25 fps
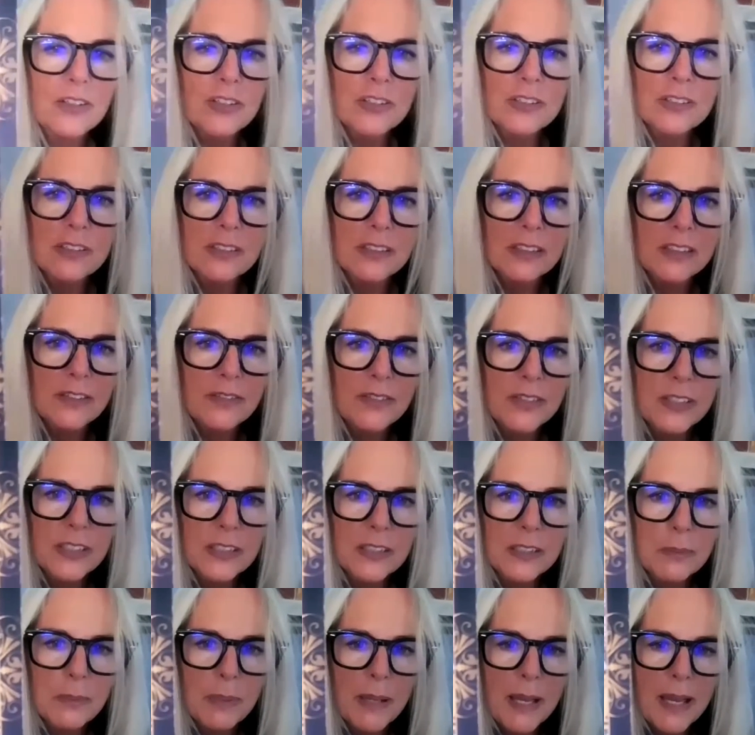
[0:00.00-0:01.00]
just living
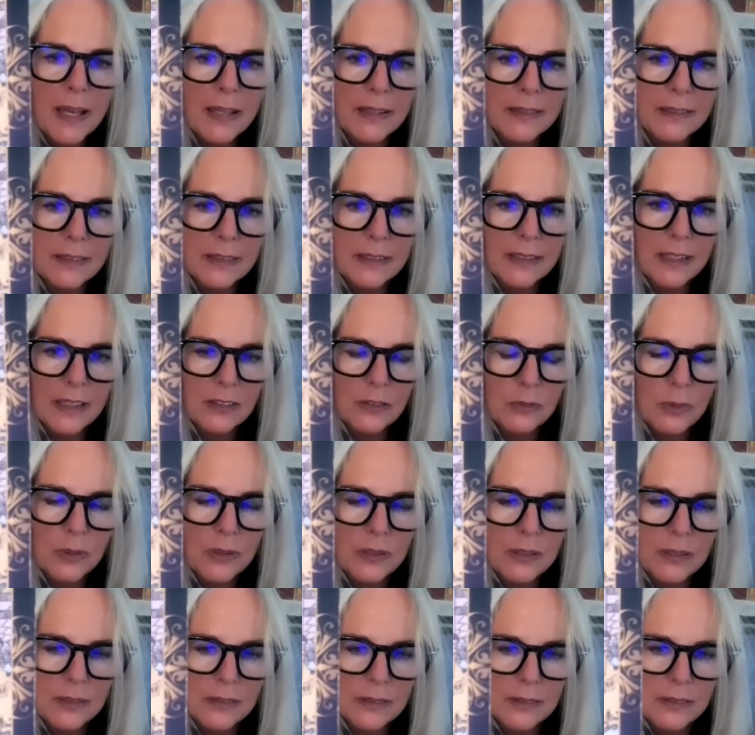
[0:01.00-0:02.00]
in the past, and that's
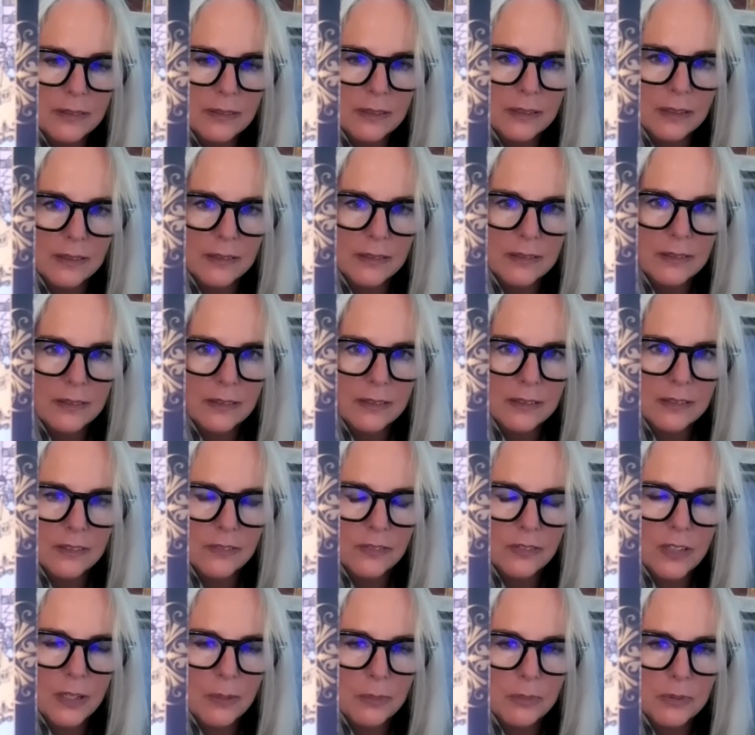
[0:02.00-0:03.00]
what this Six
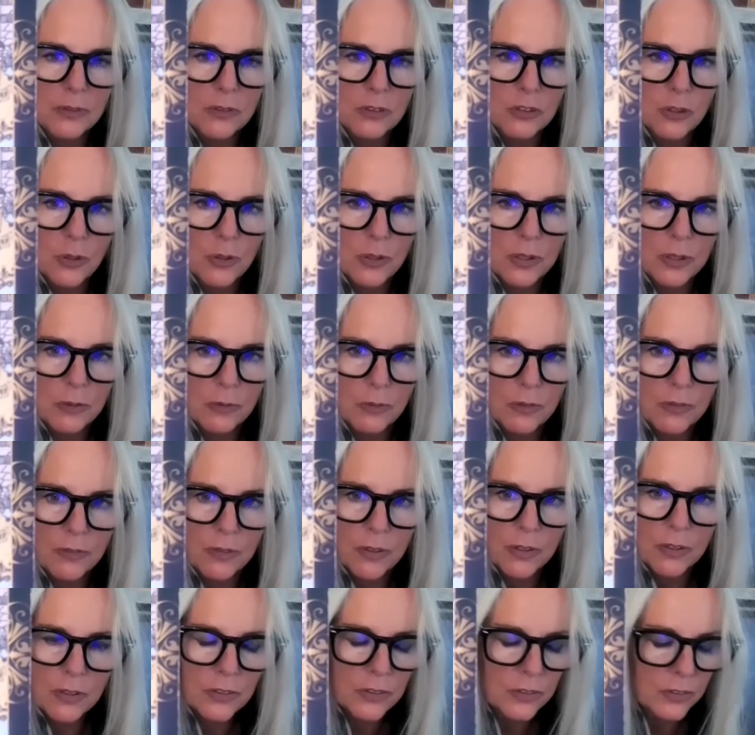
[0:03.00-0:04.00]
of Cups is showing in
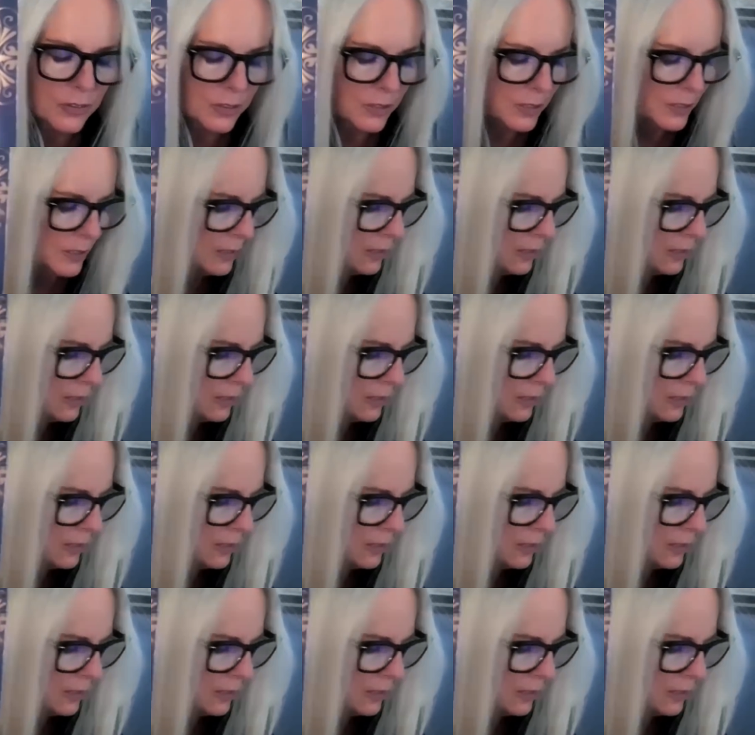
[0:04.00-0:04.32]
reverse.